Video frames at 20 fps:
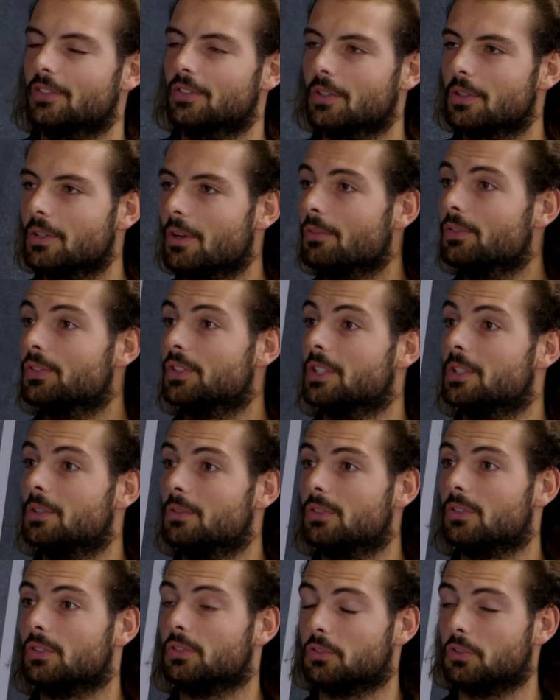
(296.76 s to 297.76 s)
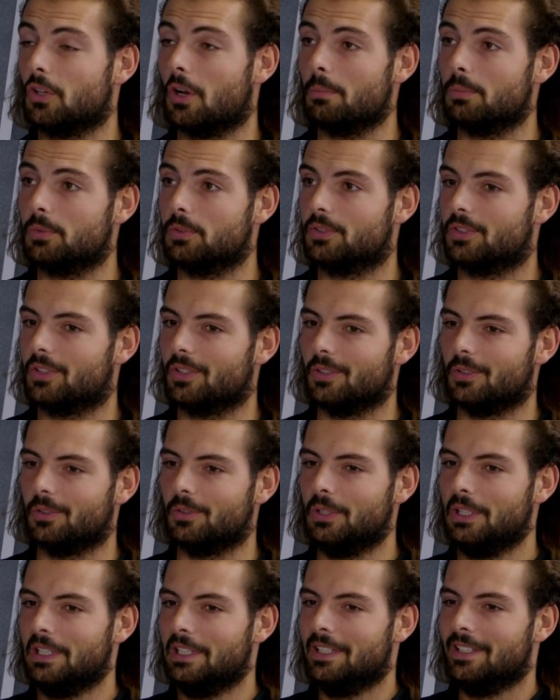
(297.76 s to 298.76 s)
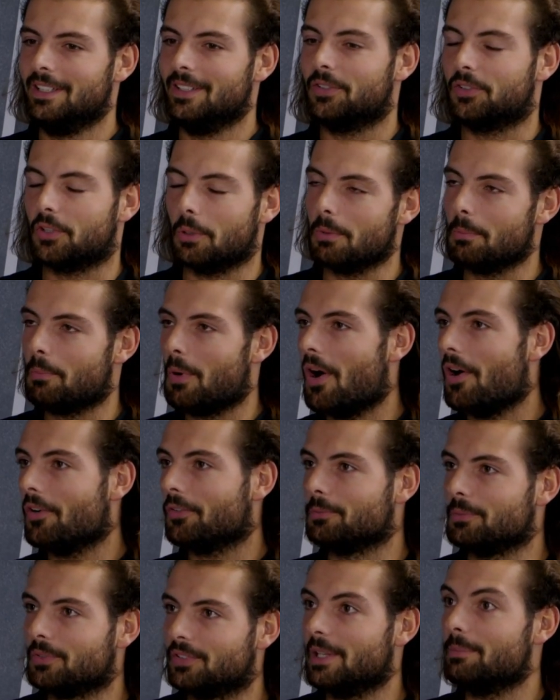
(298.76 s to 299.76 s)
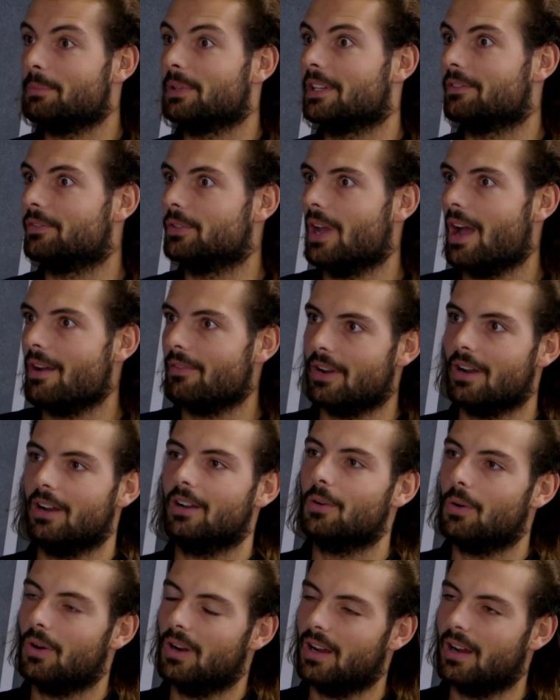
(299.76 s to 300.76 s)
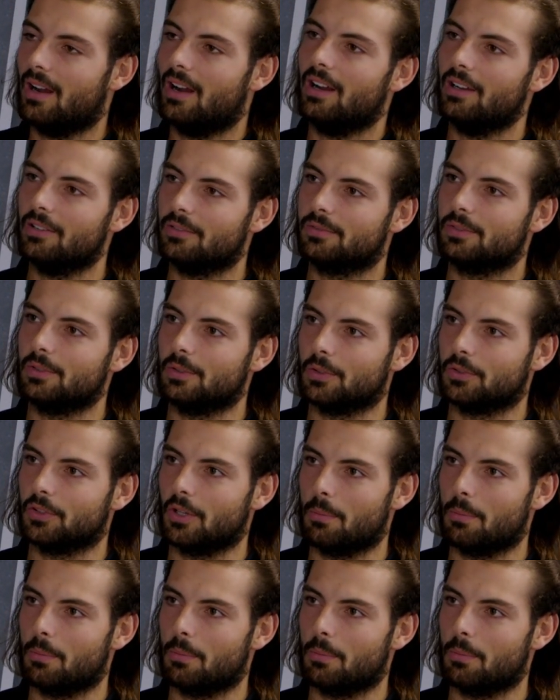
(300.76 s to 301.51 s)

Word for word: So you obviously use the stops to stop the part from slipping if you have a quite a high force